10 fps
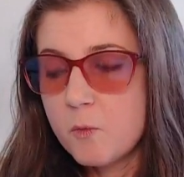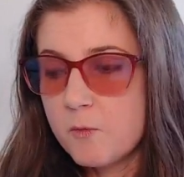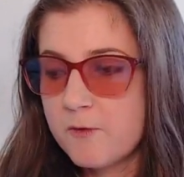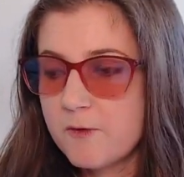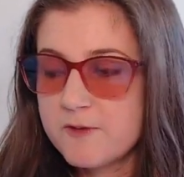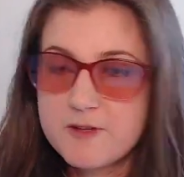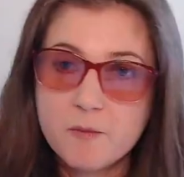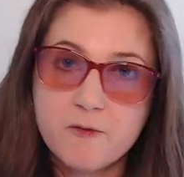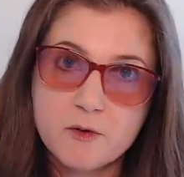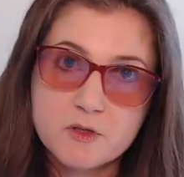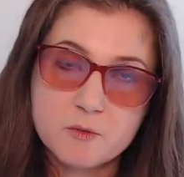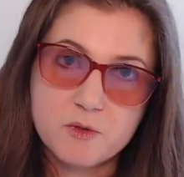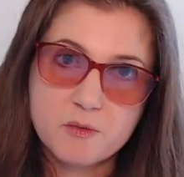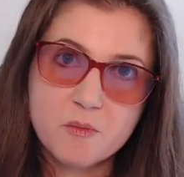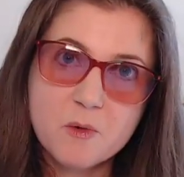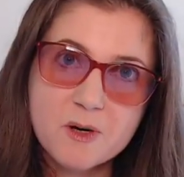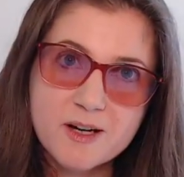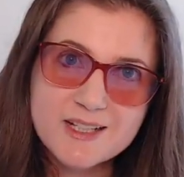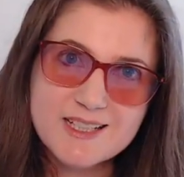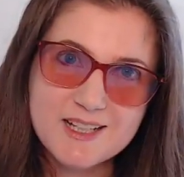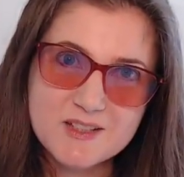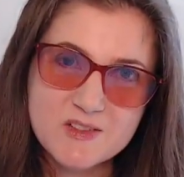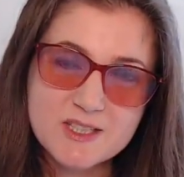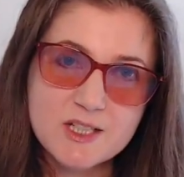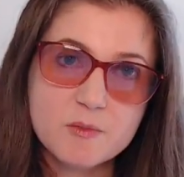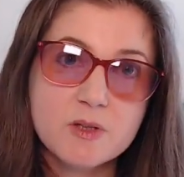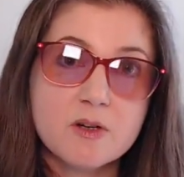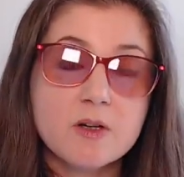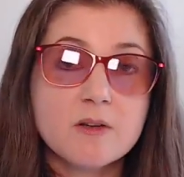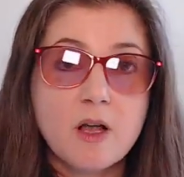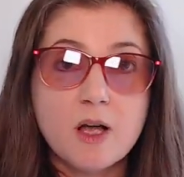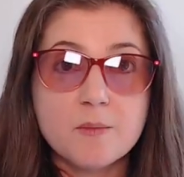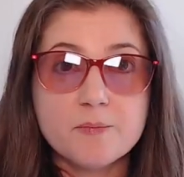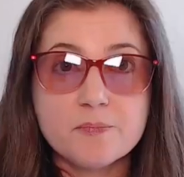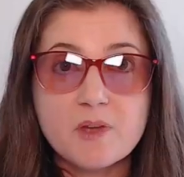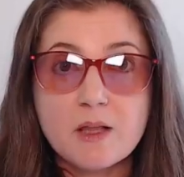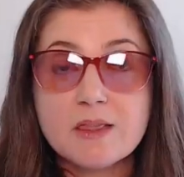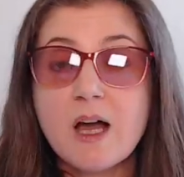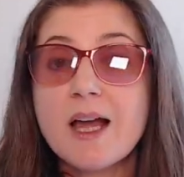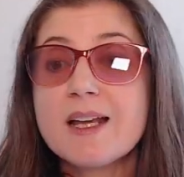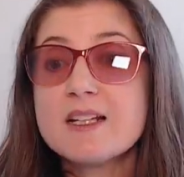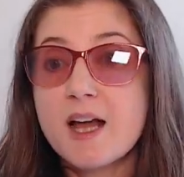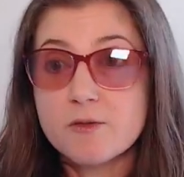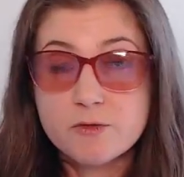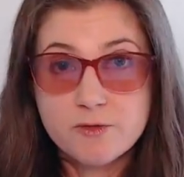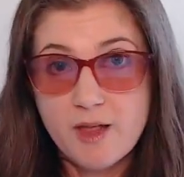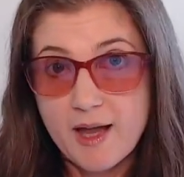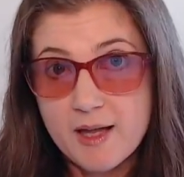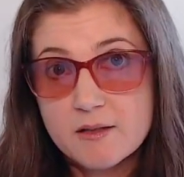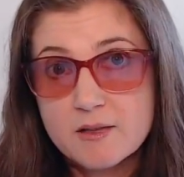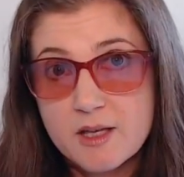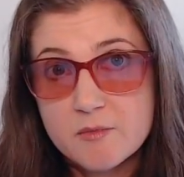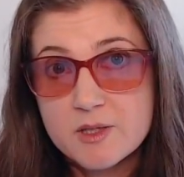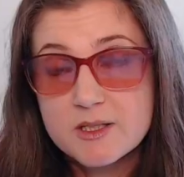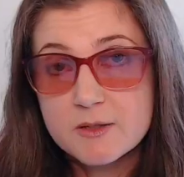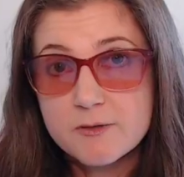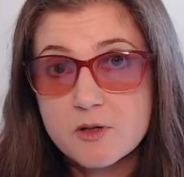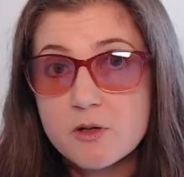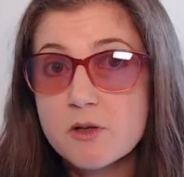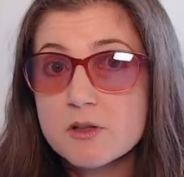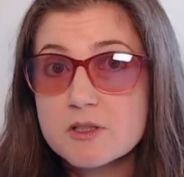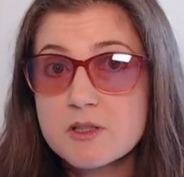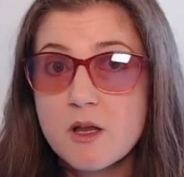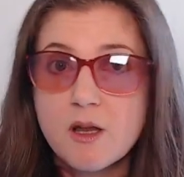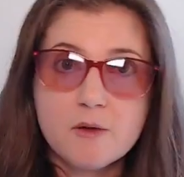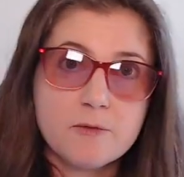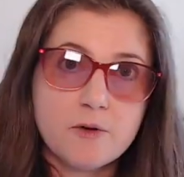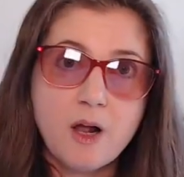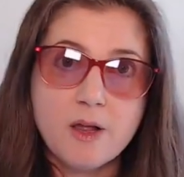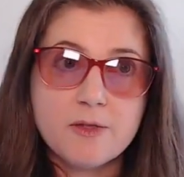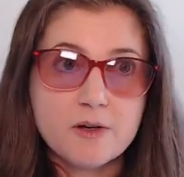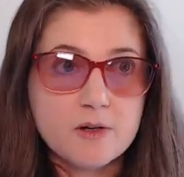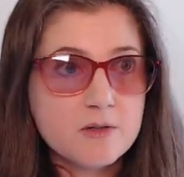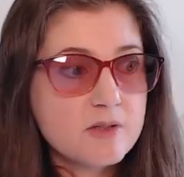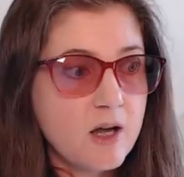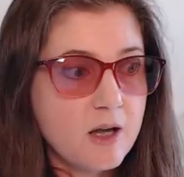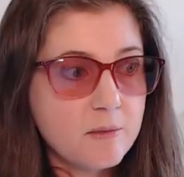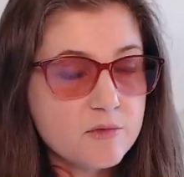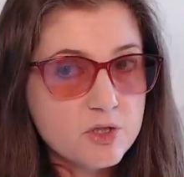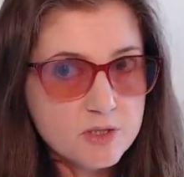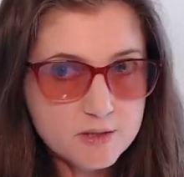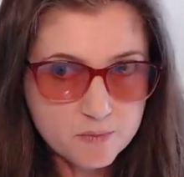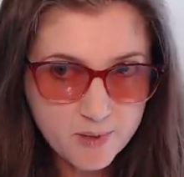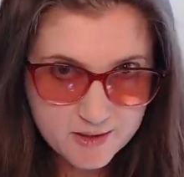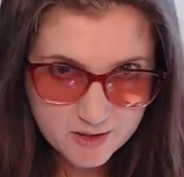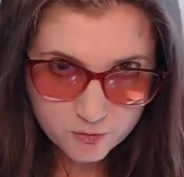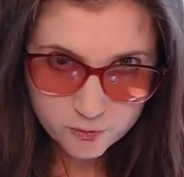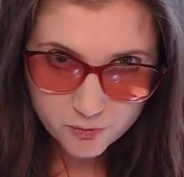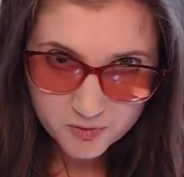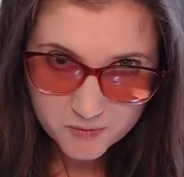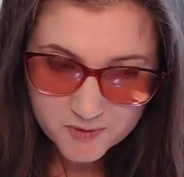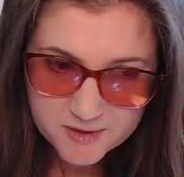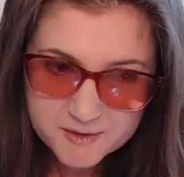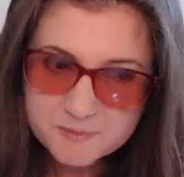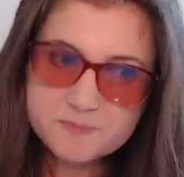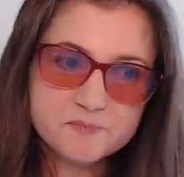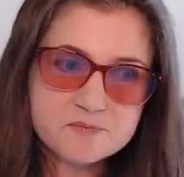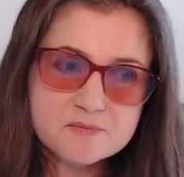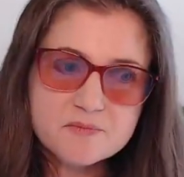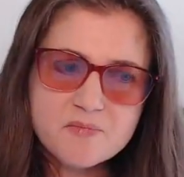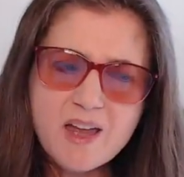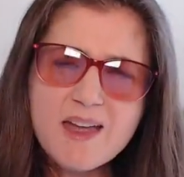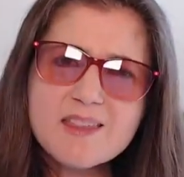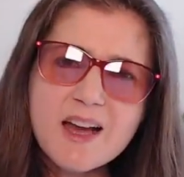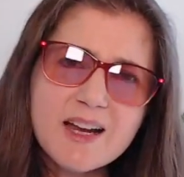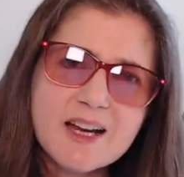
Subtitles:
for some folks with more intense vestibular, lying down flat can be difficult. For others, just bending forward. And that